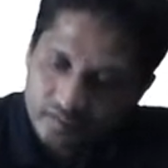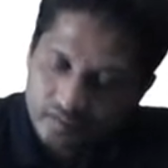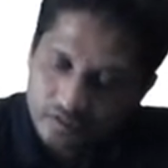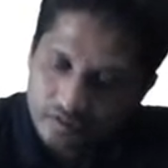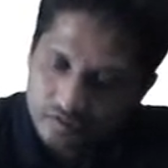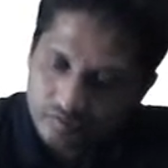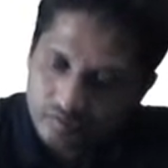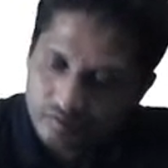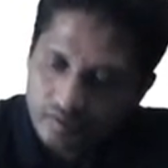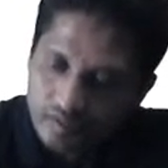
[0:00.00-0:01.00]
this is
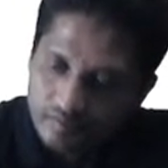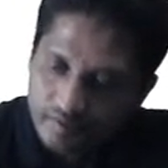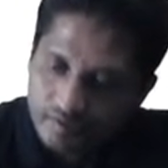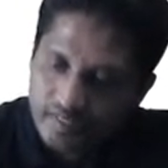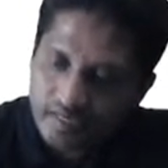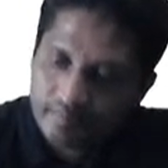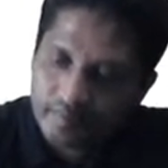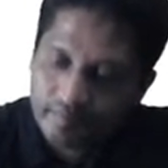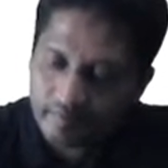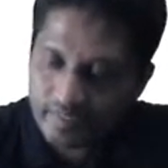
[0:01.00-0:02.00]
true. When you take b
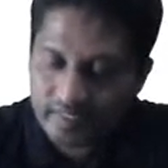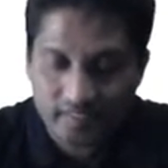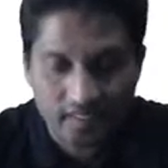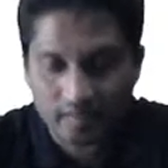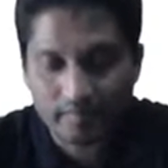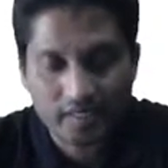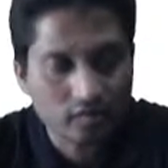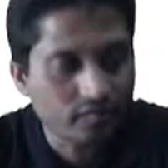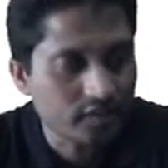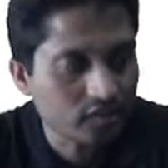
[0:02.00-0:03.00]
power x, I'll come back
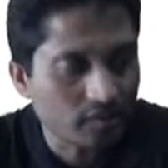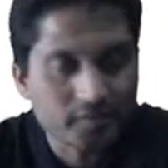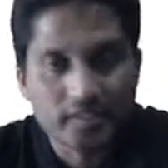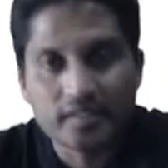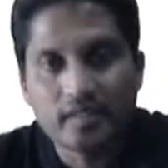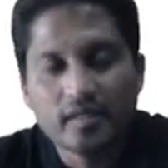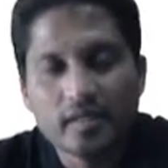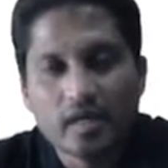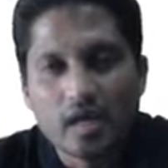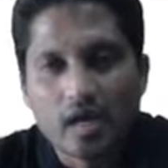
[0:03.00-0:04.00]
to first option.
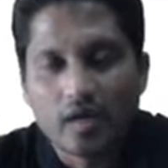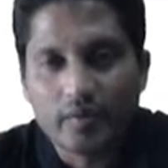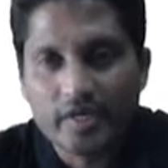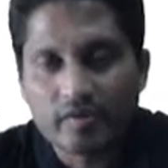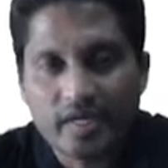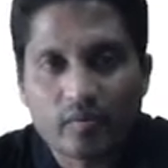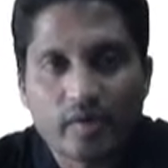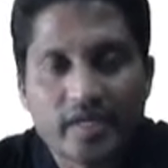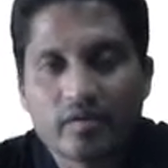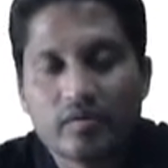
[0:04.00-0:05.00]
When you take
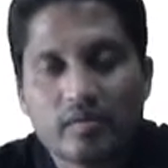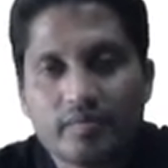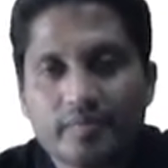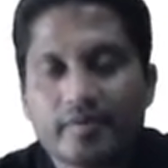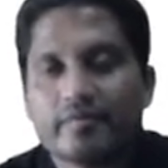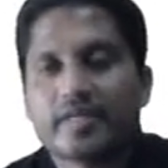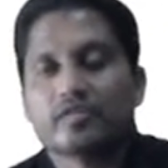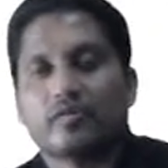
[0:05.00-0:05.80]
y equal to b power x,